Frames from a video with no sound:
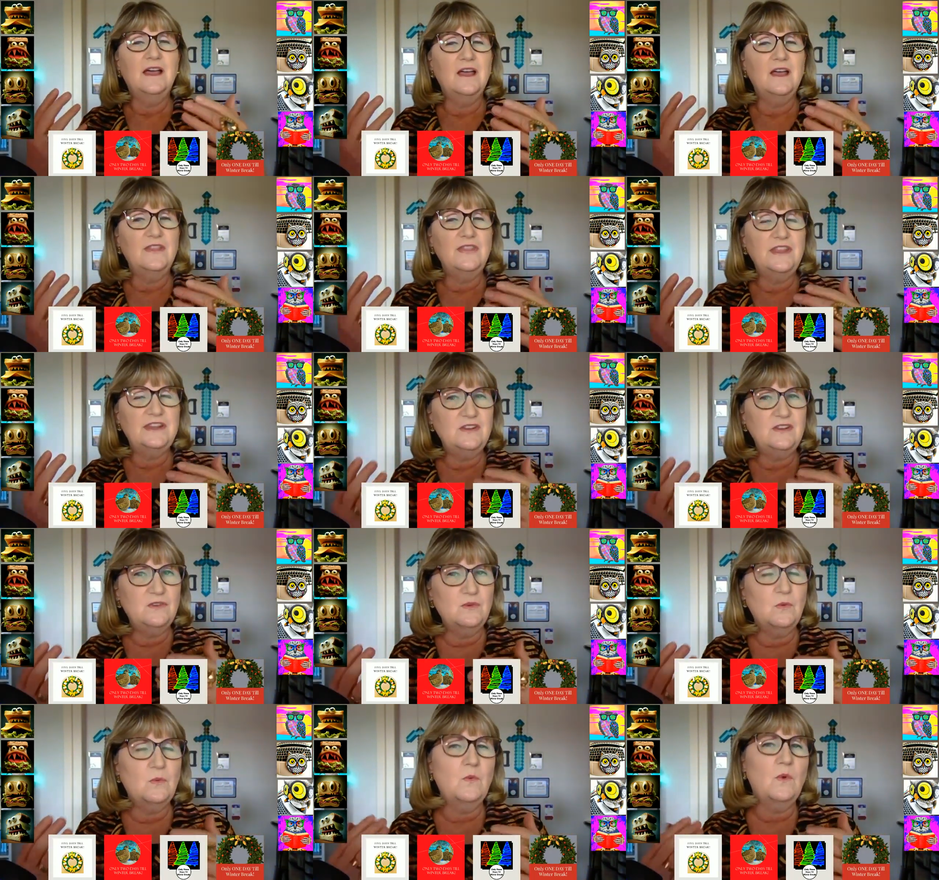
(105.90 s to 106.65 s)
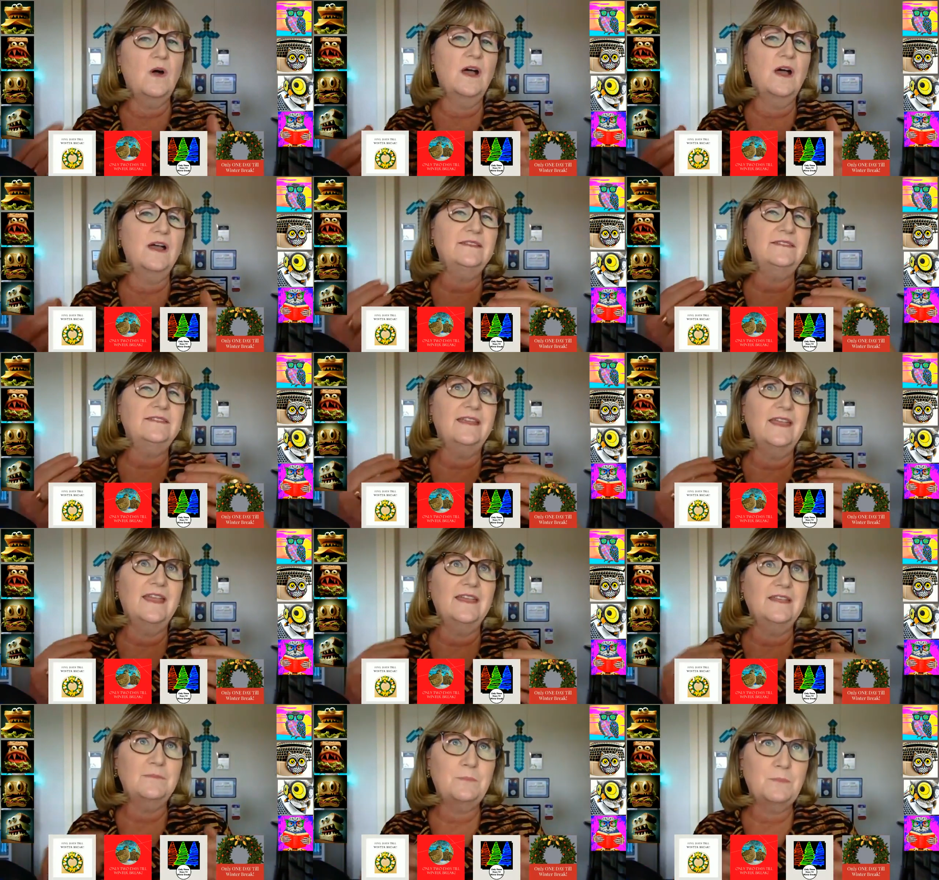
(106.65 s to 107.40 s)
they didn't want
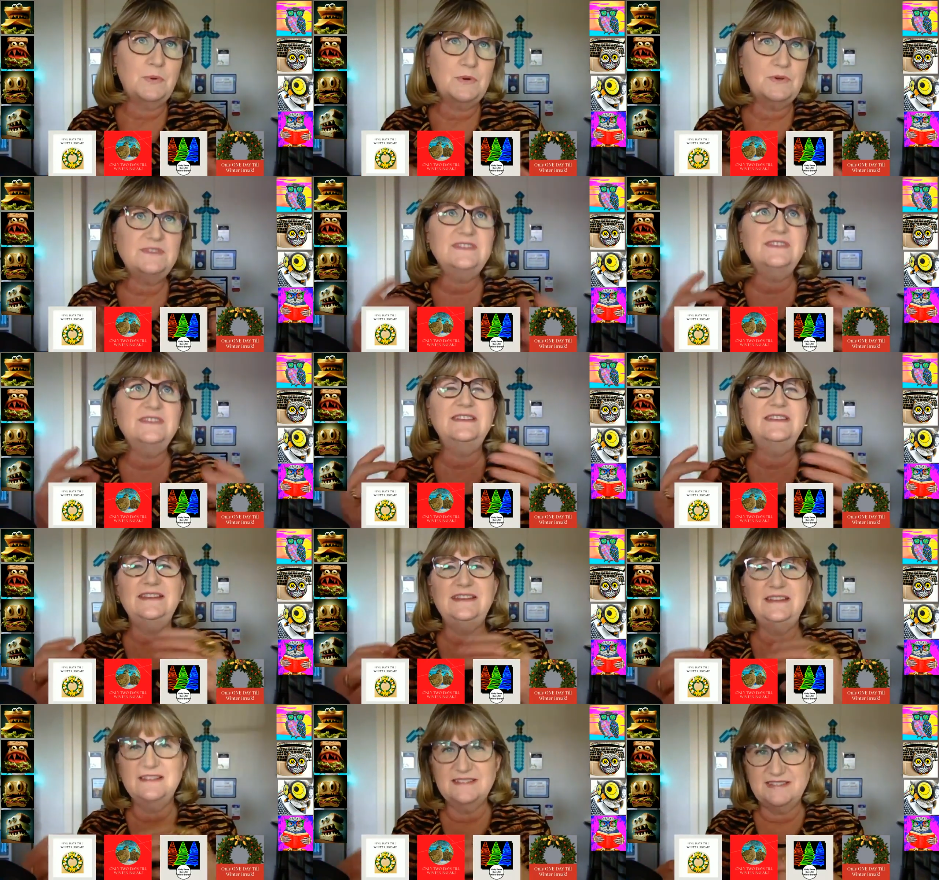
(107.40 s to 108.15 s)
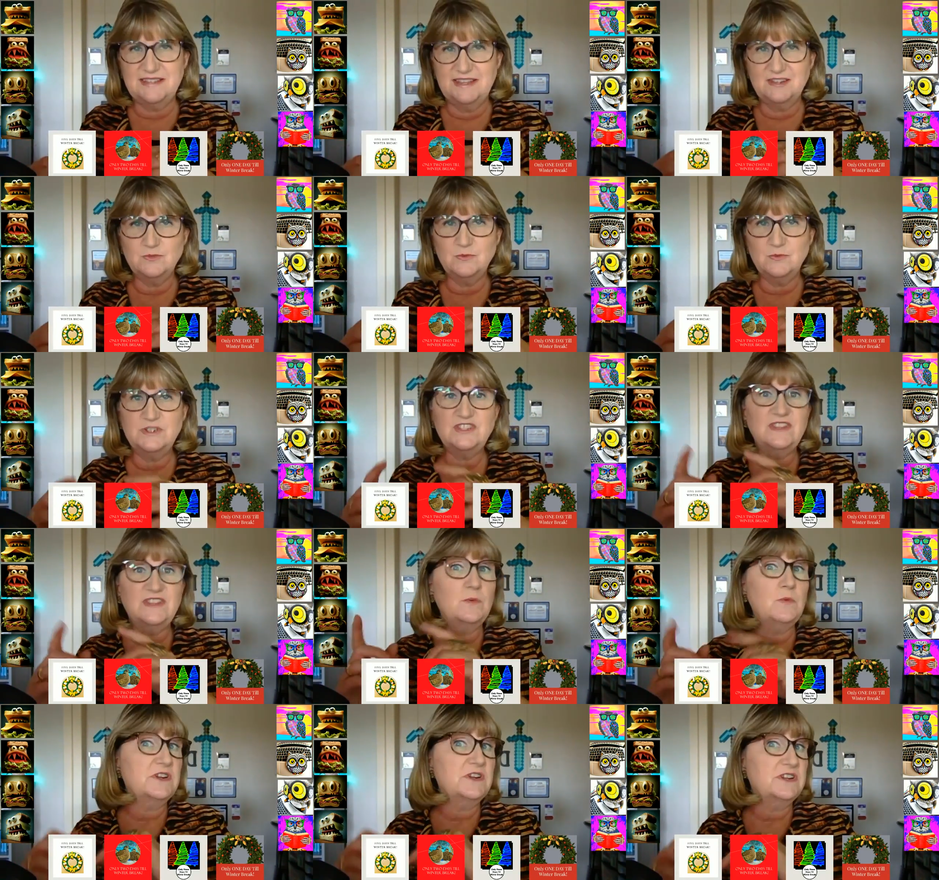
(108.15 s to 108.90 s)
a person eating a sandwich.
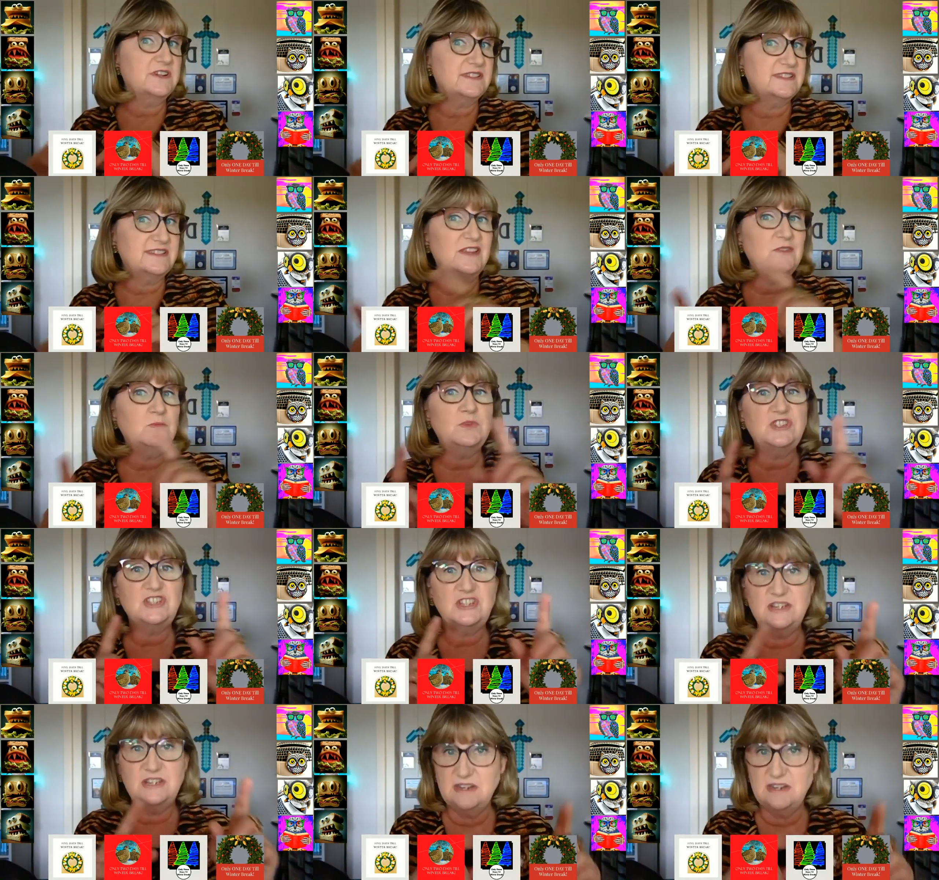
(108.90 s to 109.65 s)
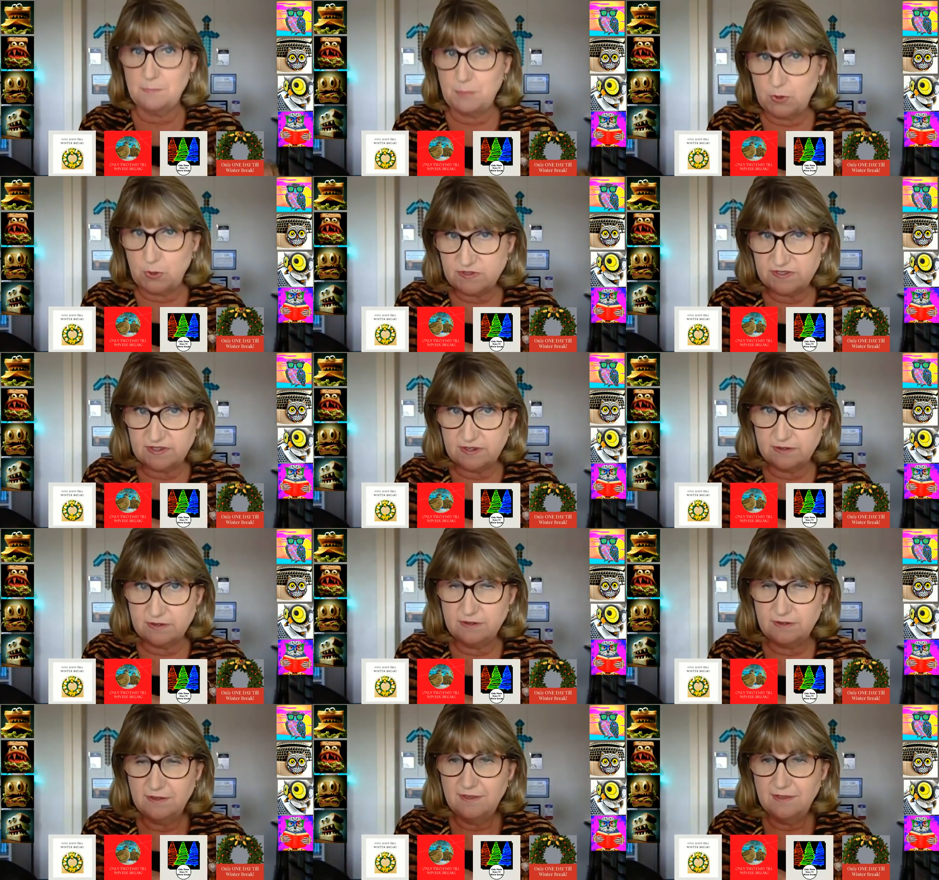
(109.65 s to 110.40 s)
They wanted a sandwich eating a
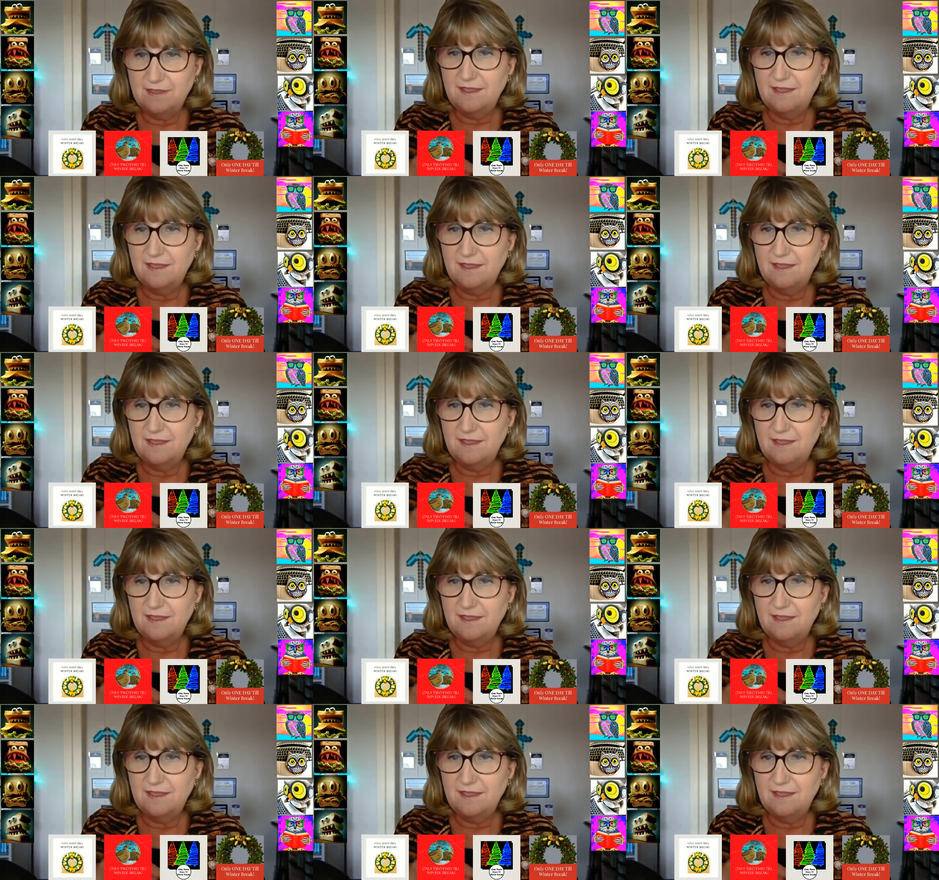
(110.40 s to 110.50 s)
person.